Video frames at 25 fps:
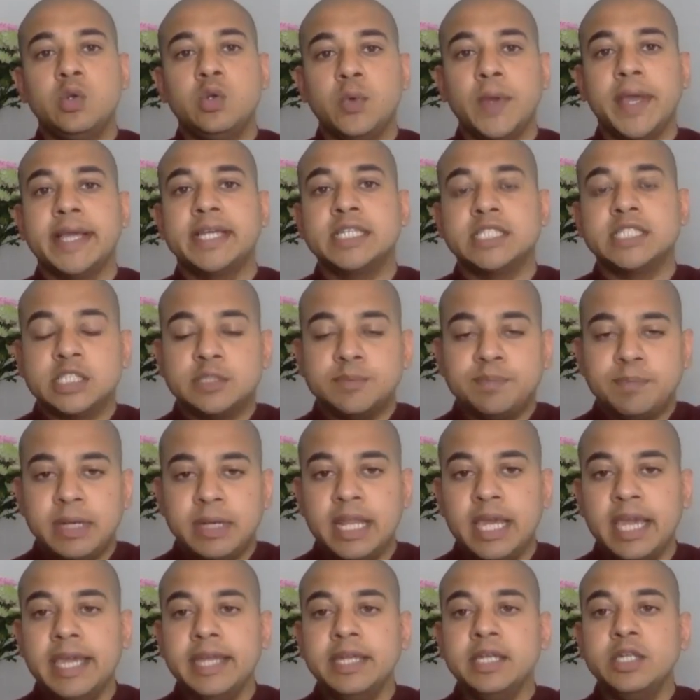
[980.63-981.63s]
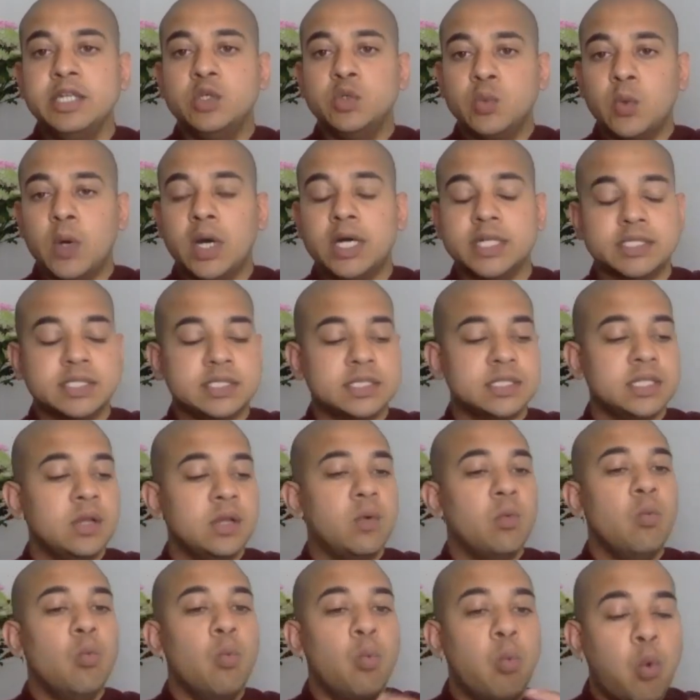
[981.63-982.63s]
to explain to us
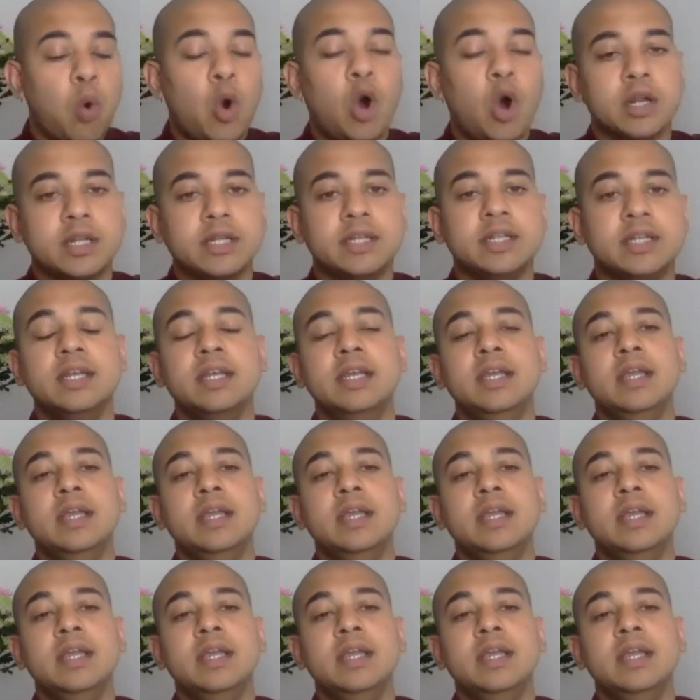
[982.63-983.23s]
what